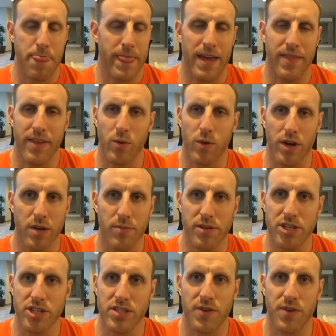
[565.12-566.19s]
I think we're going to be
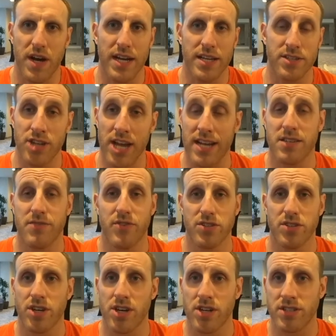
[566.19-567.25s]
just fine.
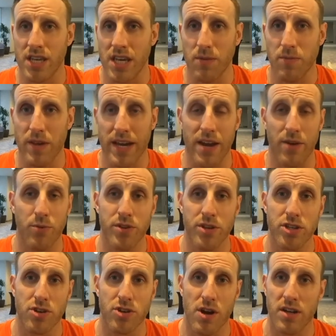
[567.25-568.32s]
Jacksonville's a good team. They got a really
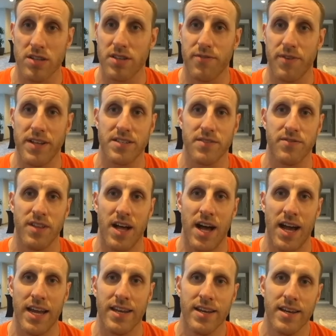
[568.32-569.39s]
strong defensive
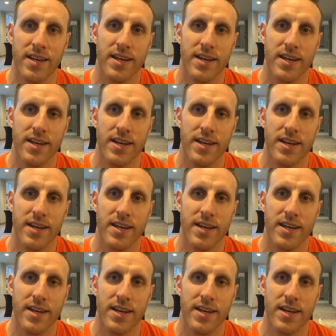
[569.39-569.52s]
line.